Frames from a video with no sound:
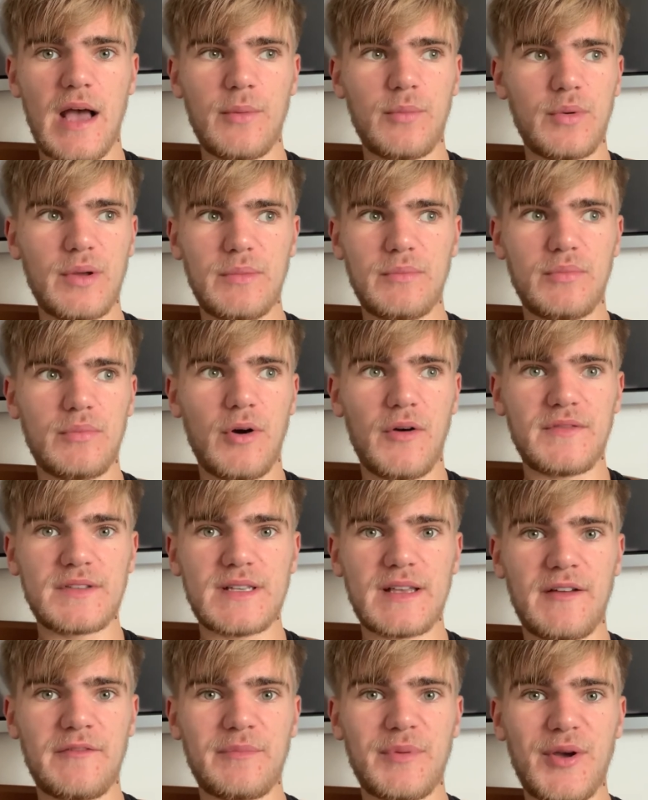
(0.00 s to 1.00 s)
We
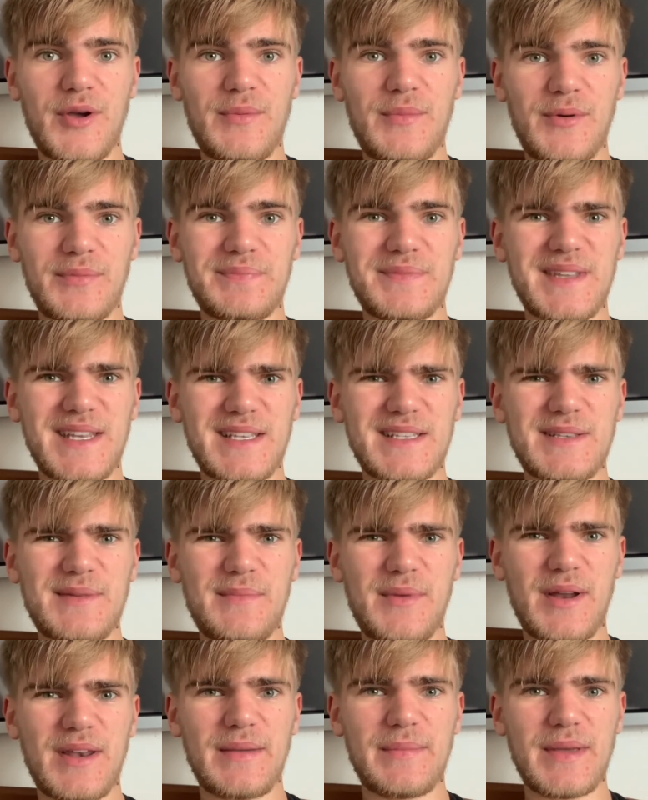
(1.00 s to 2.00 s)
obviously have put him on
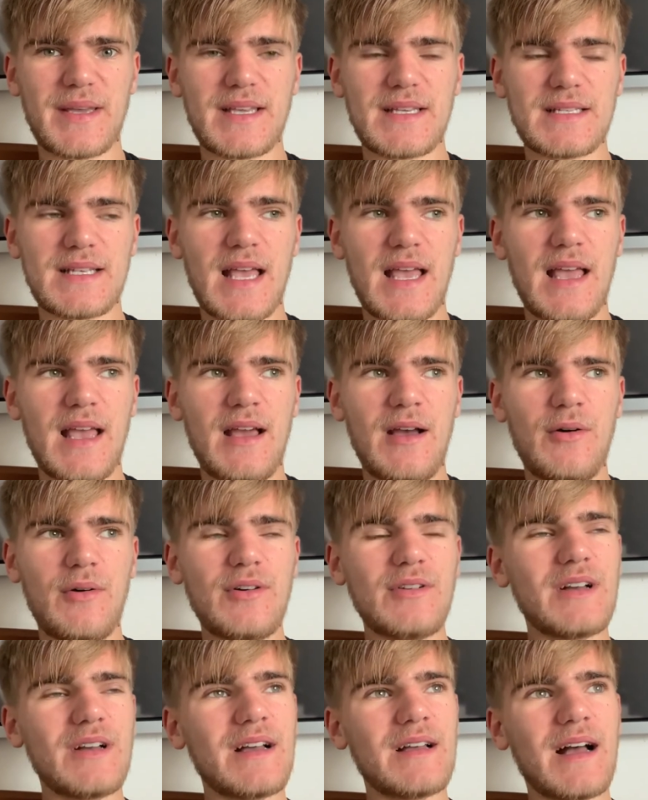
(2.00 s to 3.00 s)
decent money because,
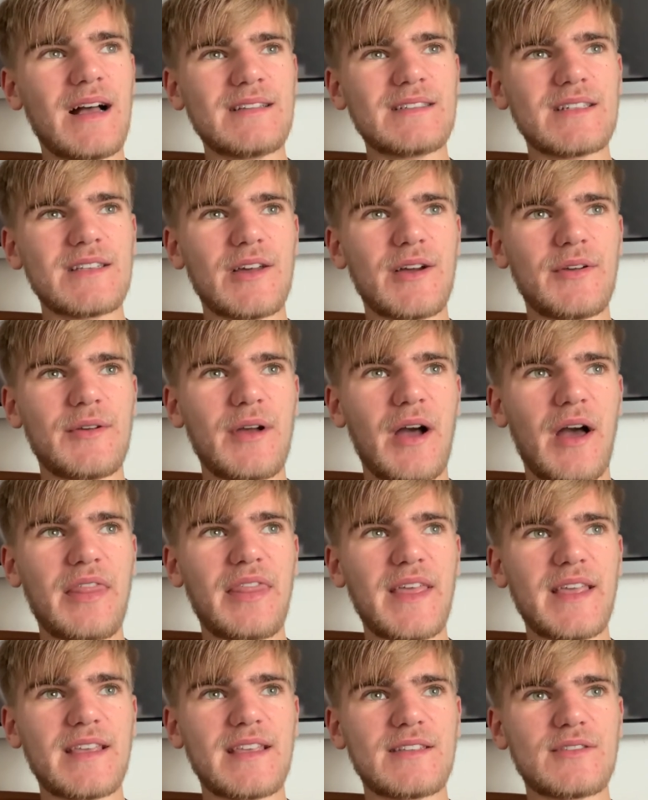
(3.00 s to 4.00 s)
well, I don't know. I
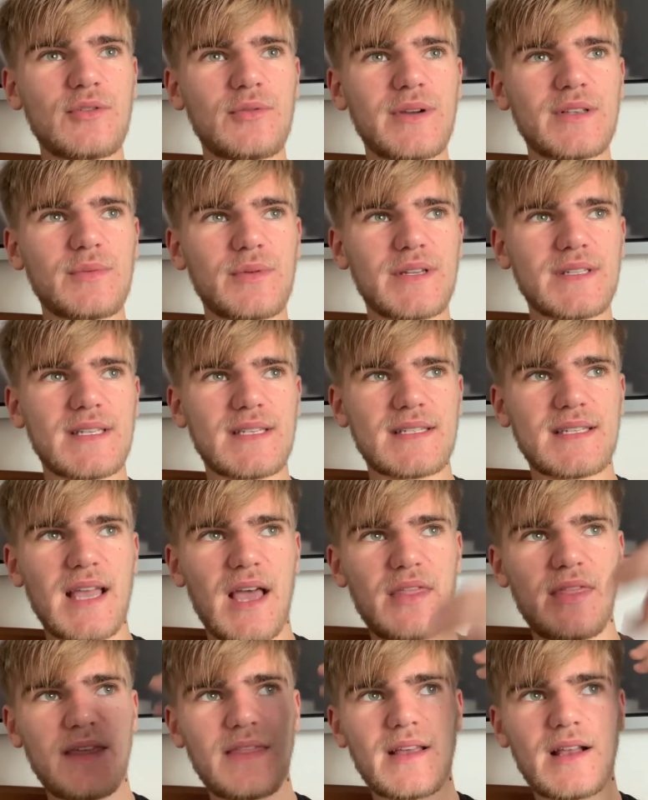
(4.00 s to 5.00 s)
think he's always wanted to stay.
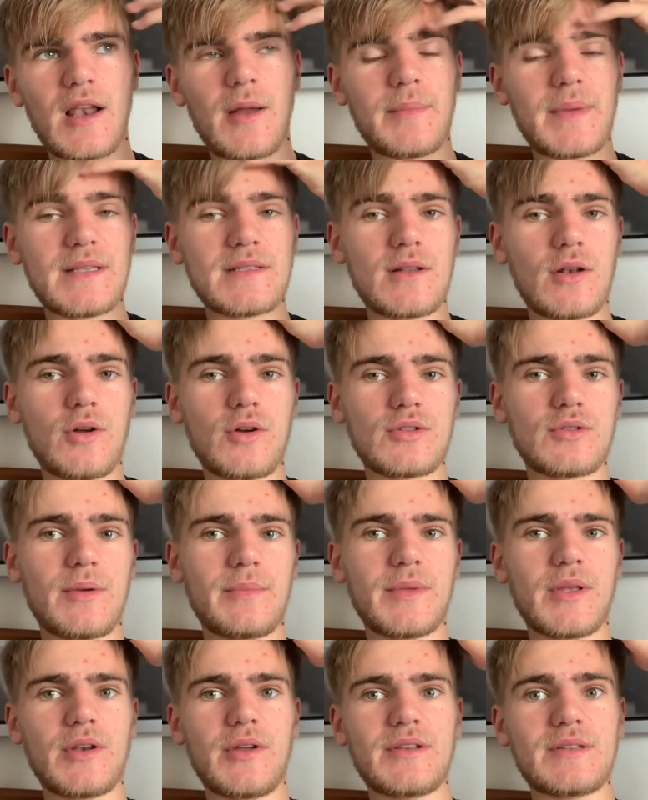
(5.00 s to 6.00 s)
I think the club means a lot to him.
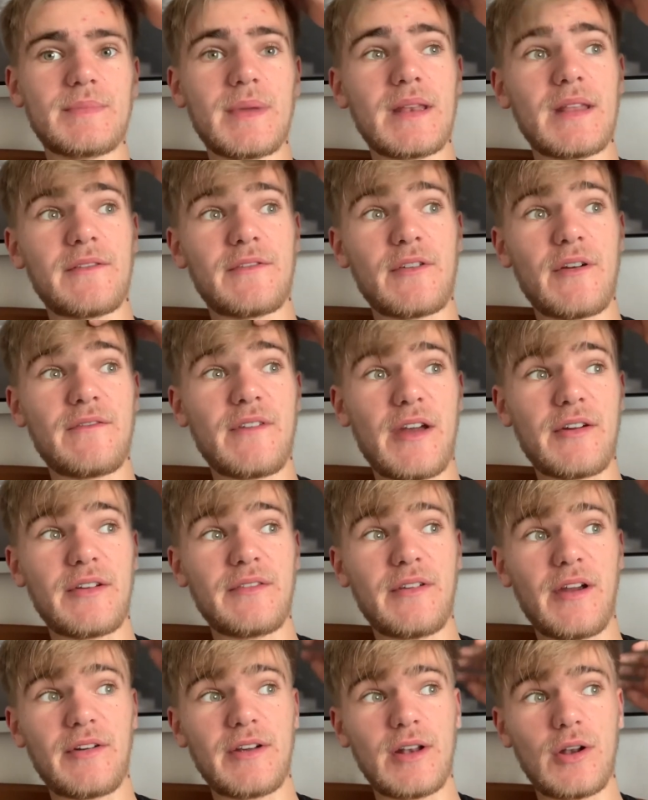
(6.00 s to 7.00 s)
You know, he's been here for a very,
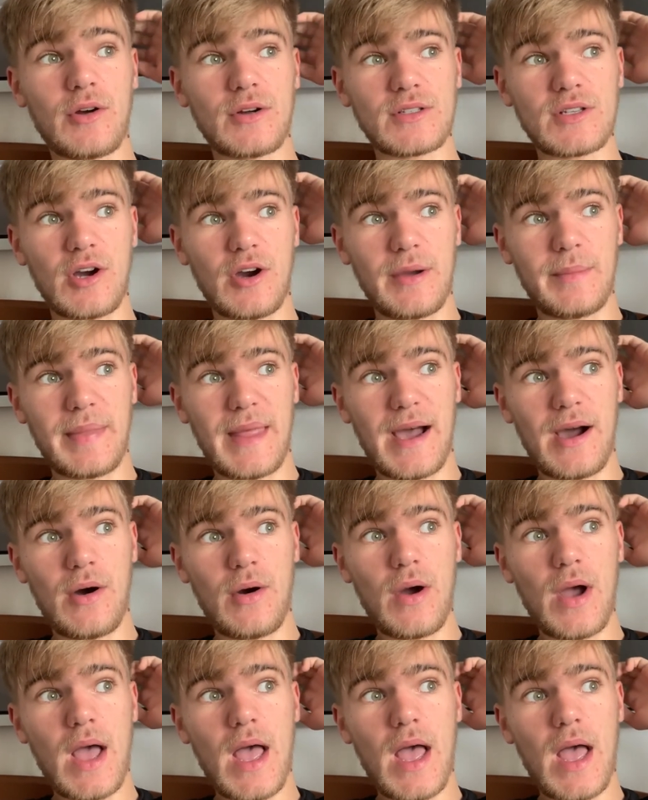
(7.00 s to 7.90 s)
very long time now.